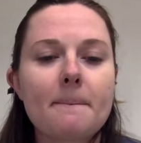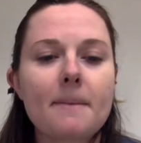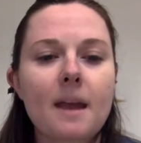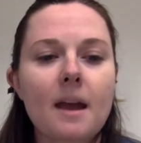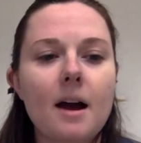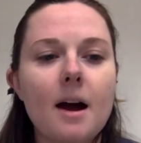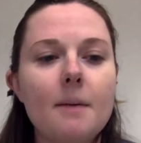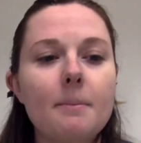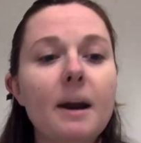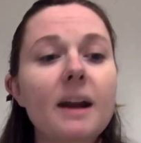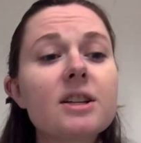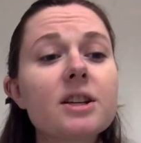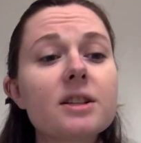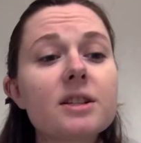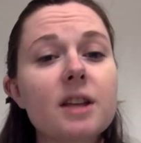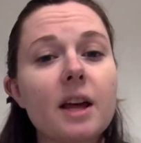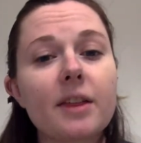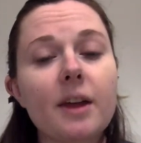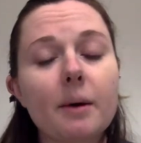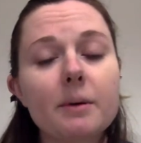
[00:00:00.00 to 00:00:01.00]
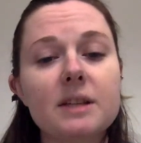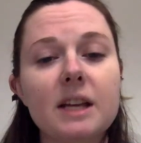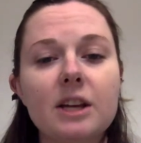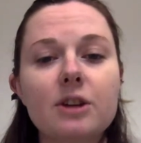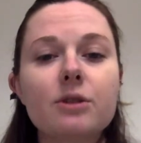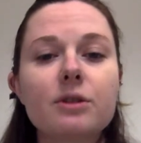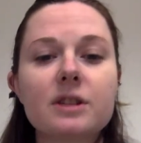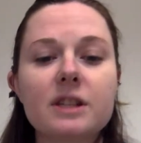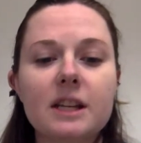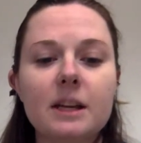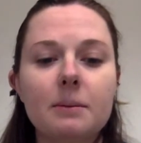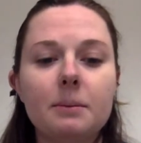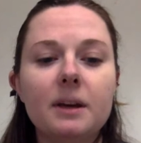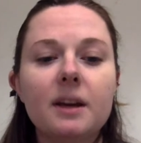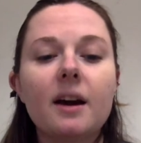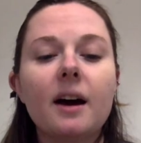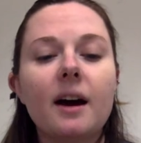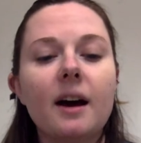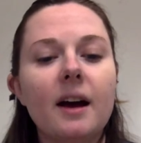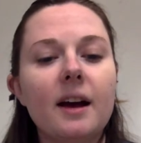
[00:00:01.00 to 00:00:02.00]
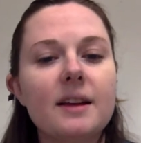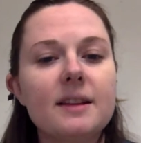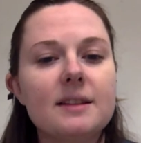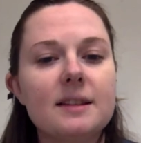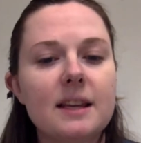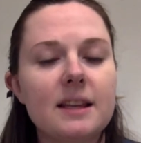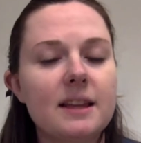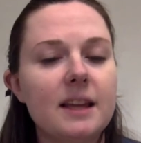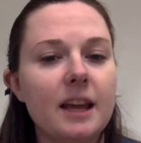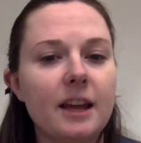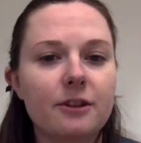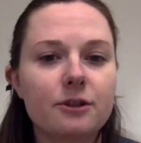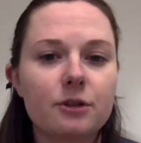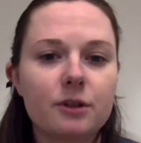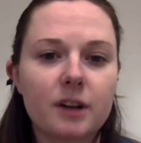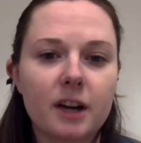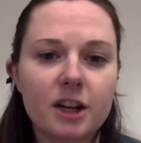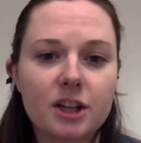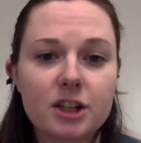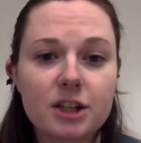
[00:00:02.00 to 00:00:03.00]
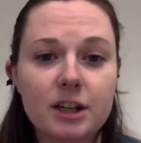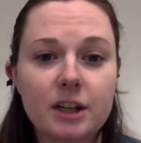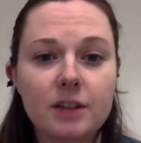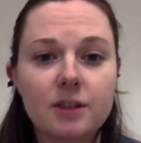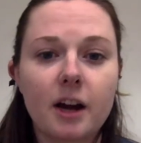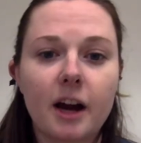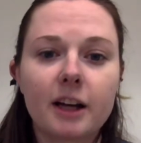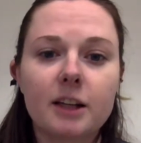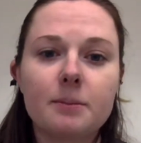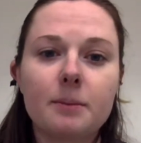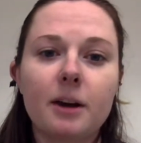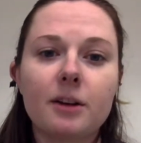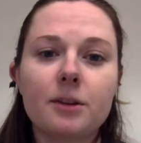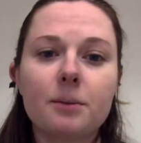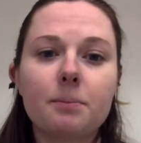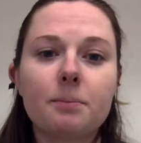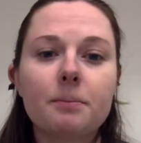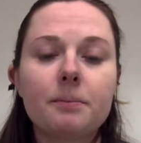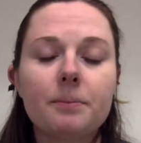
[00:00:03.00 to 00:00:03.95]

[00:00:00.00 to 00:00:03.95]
But I just thought that was interesting because in the introduction, it talked about